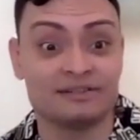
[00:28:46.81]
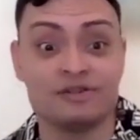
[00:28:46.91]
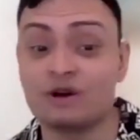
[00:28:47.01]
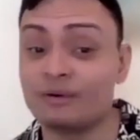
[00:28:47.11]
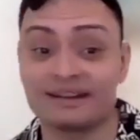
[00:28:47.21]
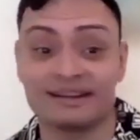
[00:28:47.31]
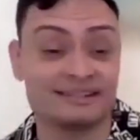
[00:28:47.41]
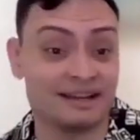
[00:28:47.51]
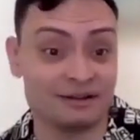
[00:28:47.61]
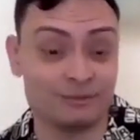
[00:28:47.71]
No one can
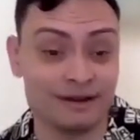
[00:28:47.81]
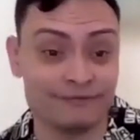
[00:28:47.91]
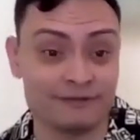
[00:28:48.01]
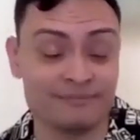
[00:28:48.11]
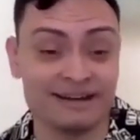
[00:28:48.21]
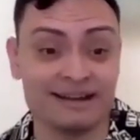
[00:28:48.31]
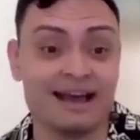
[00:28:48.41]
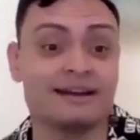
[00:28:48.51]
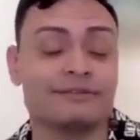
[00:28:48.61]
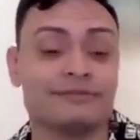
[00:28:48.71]
take it away from me.
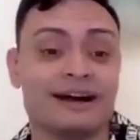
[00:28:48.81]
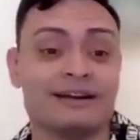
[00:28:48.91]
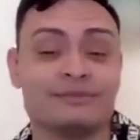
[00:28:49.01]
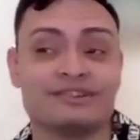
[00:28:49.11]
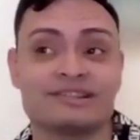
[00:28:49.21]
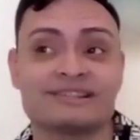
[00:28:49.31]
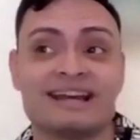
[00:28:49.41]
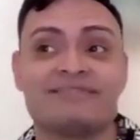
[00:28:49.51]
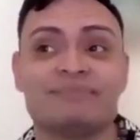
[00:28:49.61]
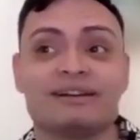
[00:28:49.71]
And if I would just
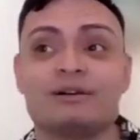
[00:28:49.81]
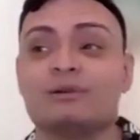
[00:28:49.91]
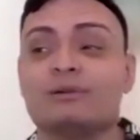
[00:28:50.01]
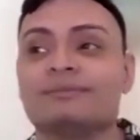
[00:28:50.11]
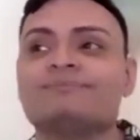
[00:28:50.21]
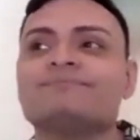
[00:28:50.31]
have my own